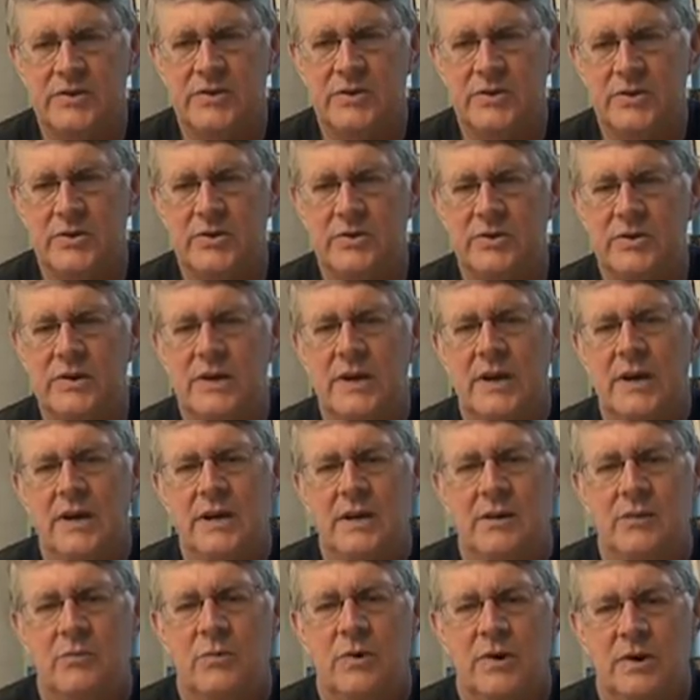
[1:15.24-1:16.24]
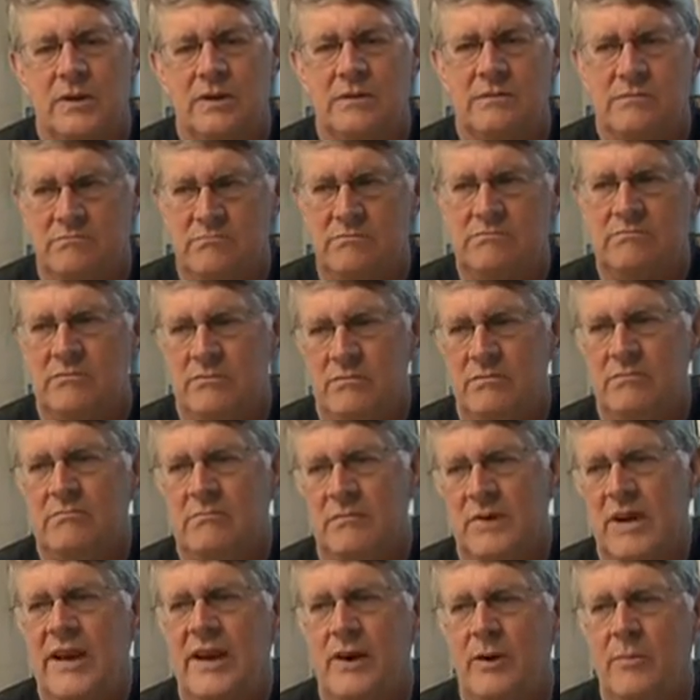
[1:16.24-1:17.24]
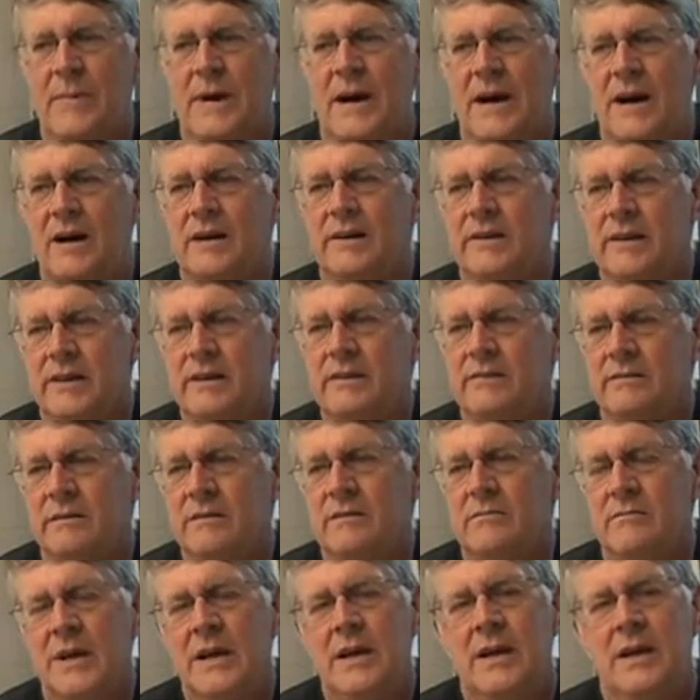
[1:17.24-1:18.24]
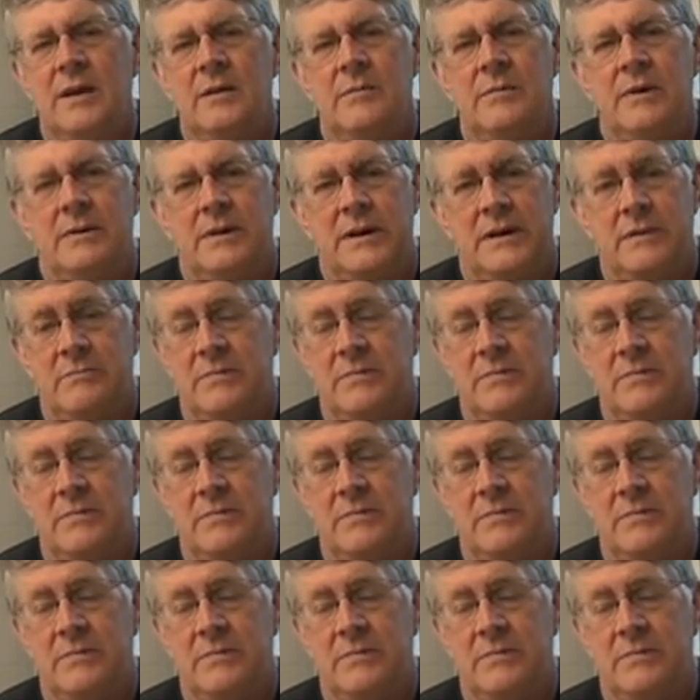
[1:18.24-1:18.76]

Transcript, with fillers: discovered so far, only two have yet to be